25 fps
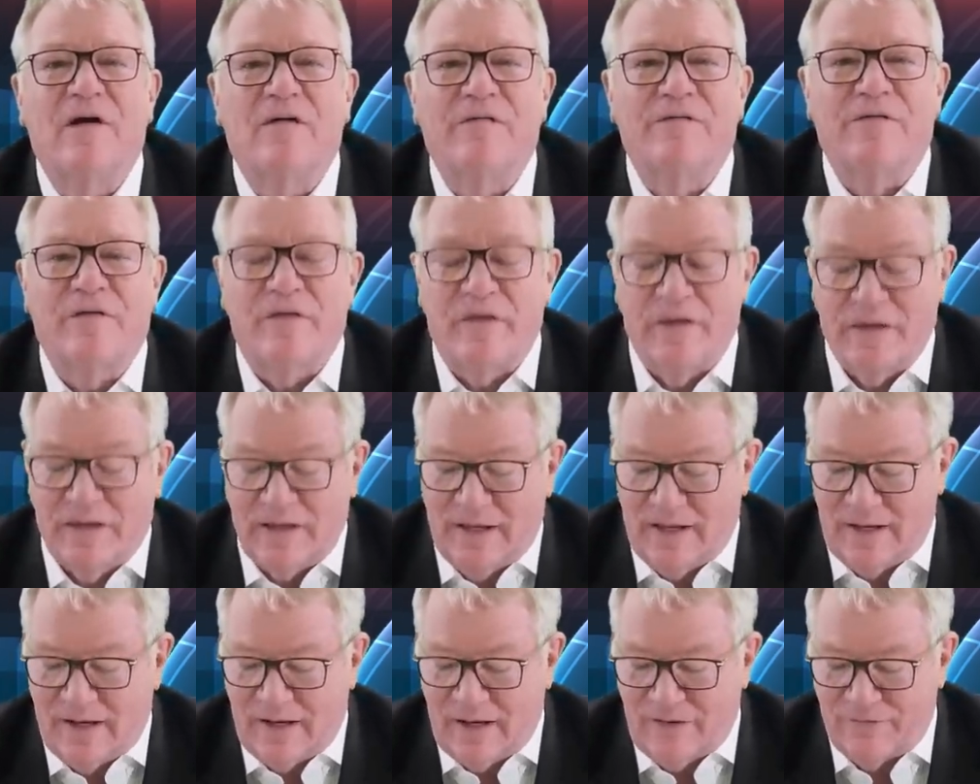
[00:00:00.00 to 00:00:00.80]
for the
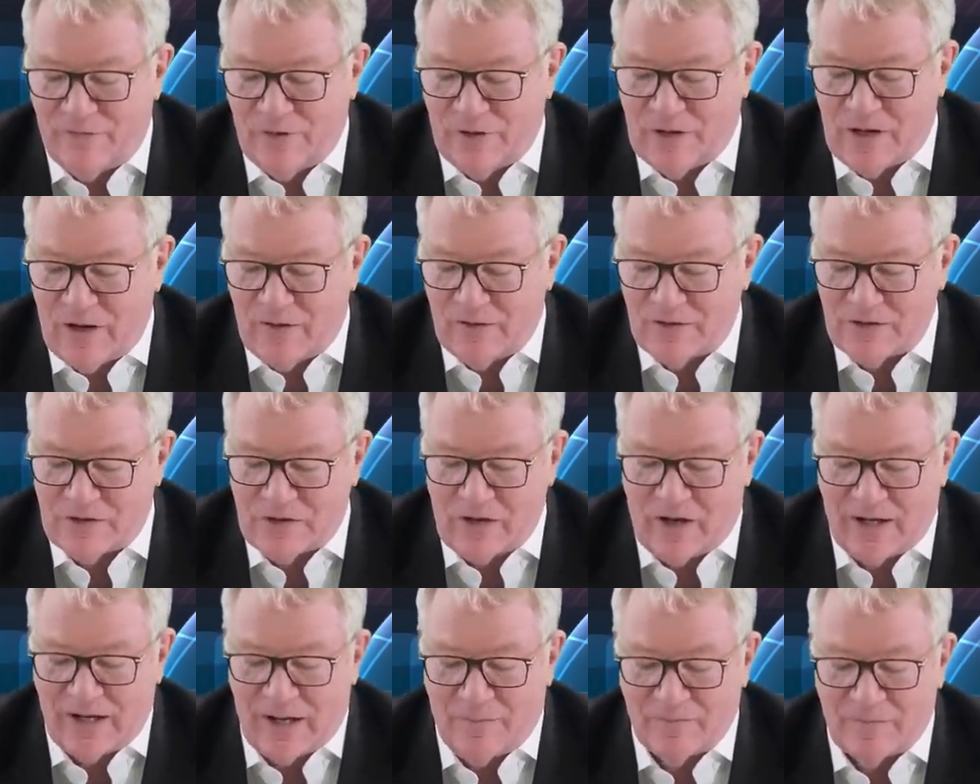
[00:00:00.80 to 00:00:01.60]
year if you go and
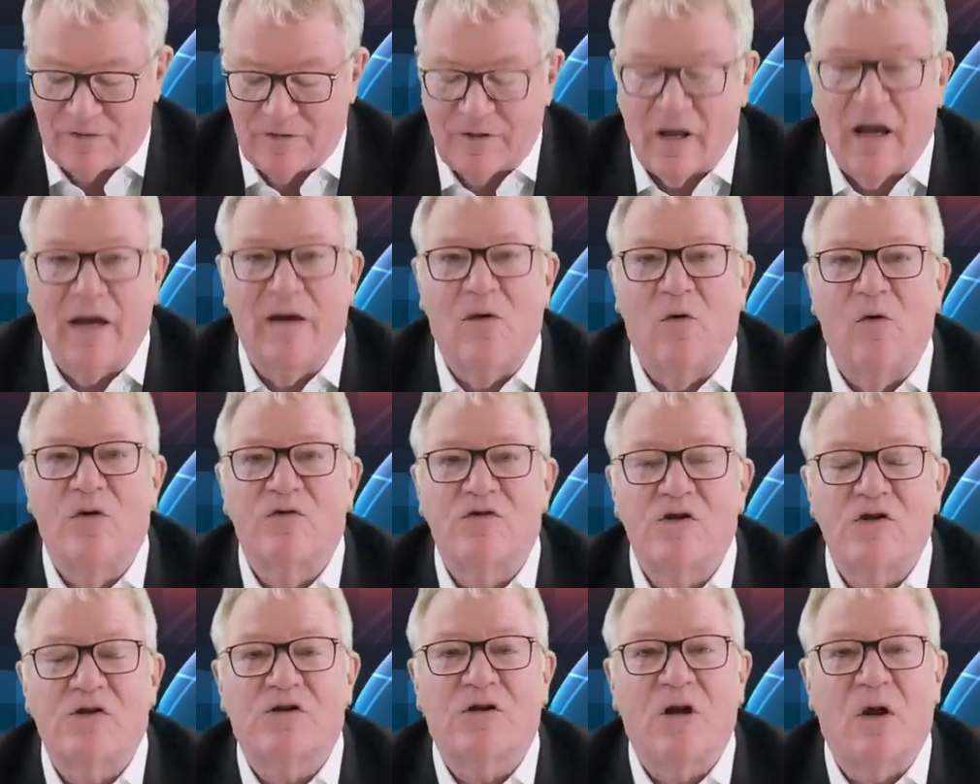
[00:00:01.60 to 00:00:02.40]
sign up today. Or
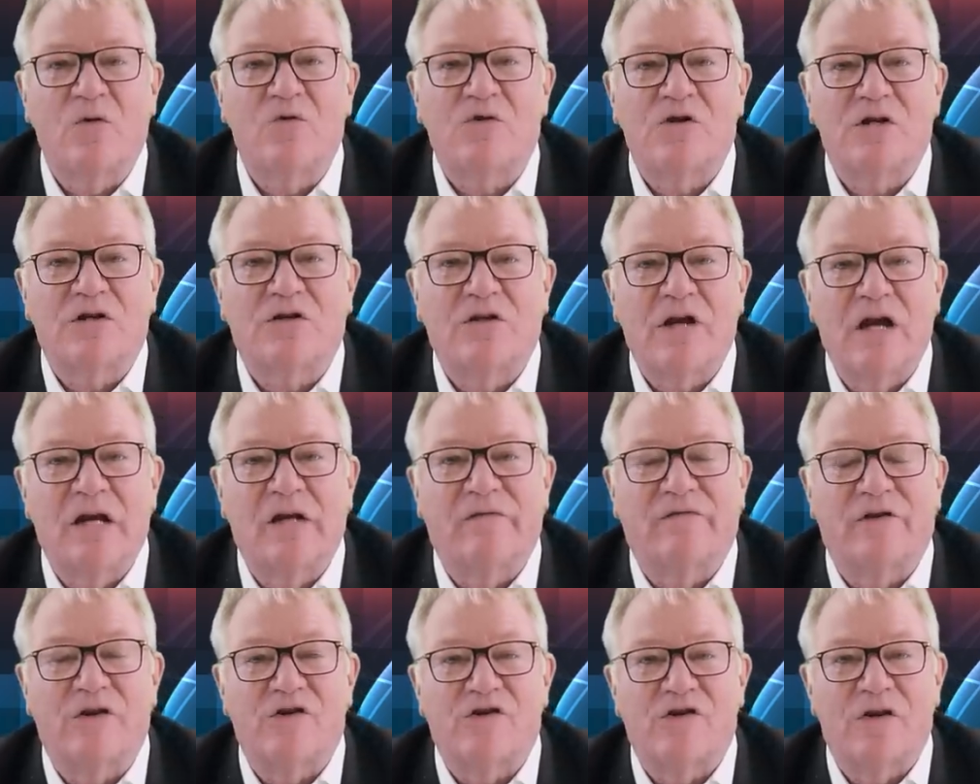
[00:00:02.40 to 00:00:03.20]
just go to your
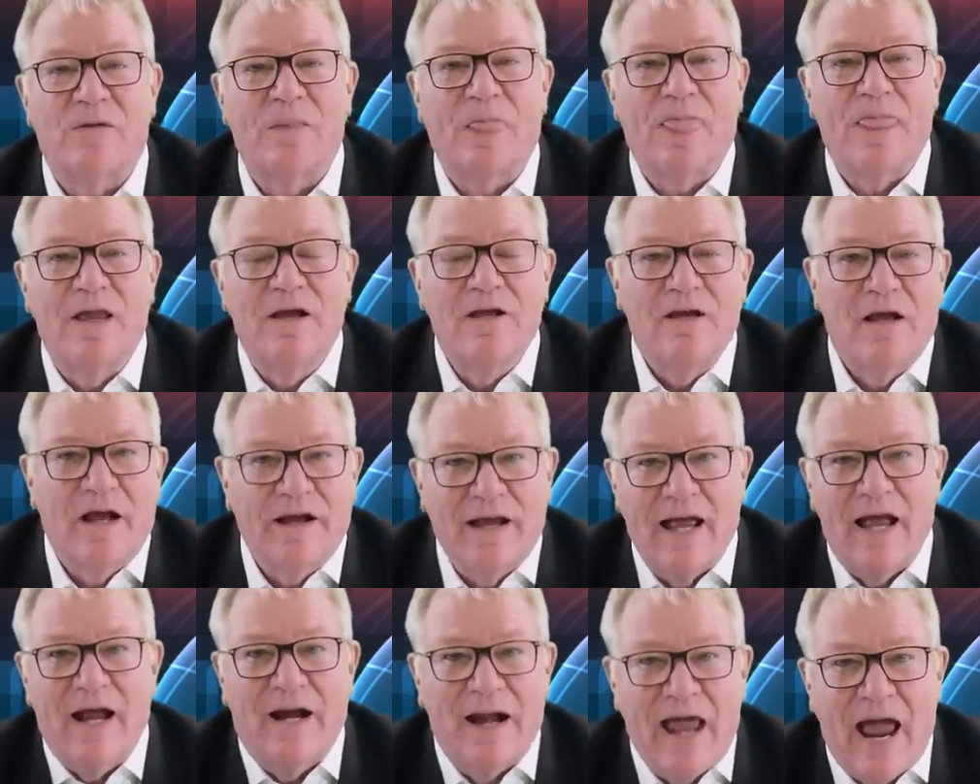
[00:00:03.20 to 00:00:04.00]
television
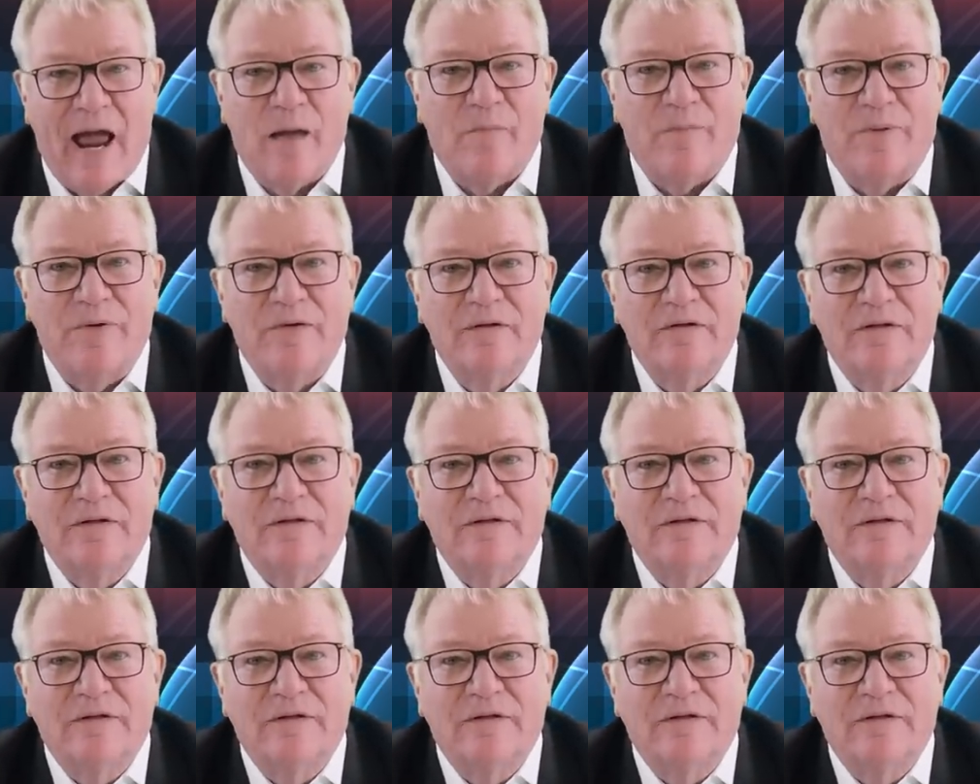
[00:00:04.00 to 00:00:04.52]
and get an app.